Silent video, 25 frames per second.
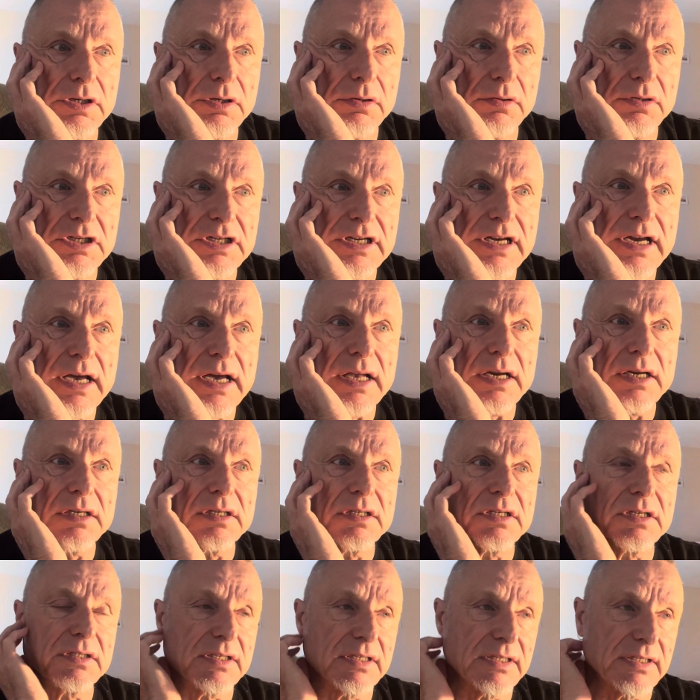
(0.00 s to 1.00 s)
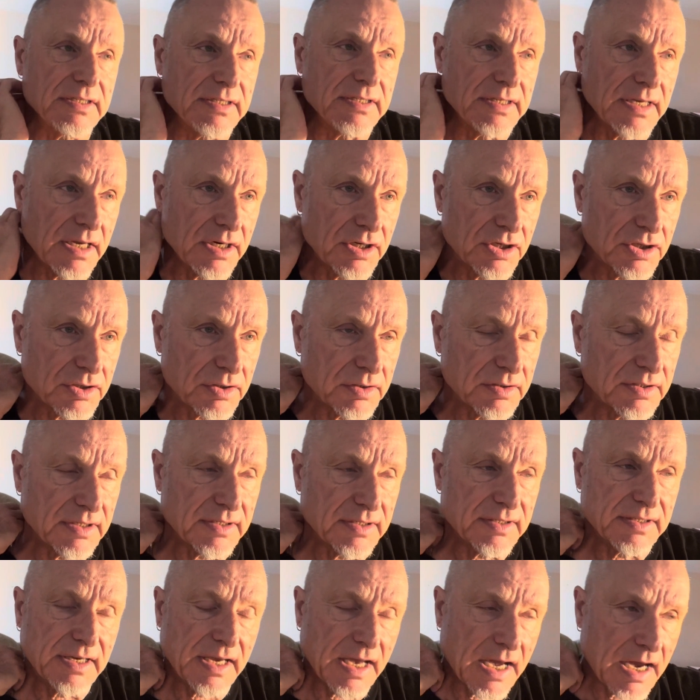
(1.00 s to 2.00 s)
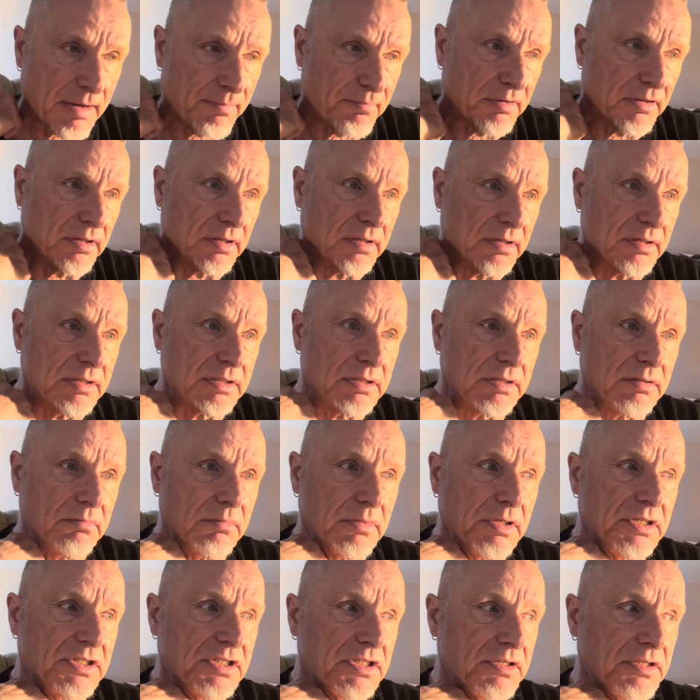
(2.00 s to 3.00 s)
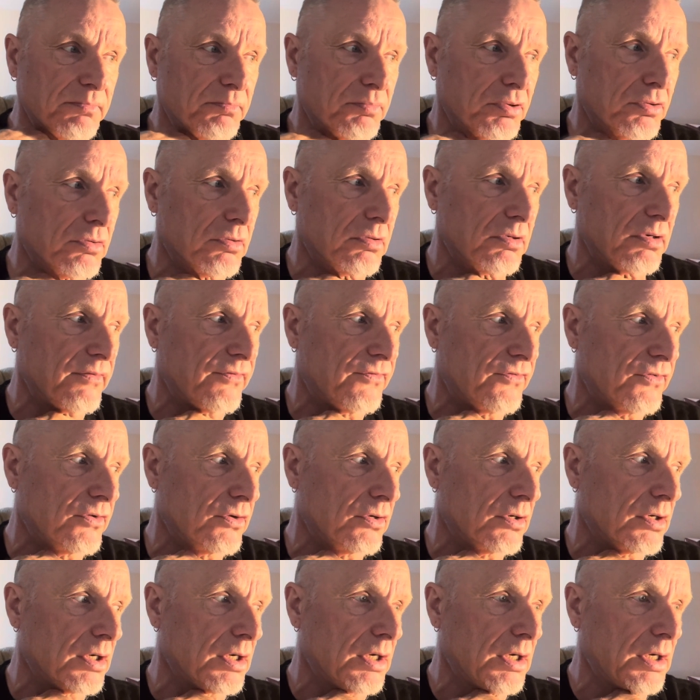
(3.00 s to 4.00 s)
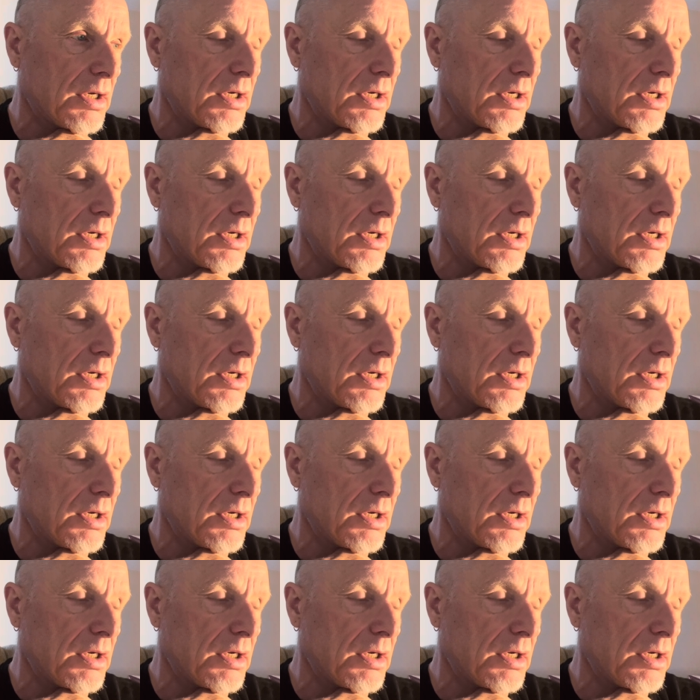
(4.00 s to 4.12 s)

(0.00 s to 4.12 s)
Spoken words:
challenge its essentials, its capitalism, its support for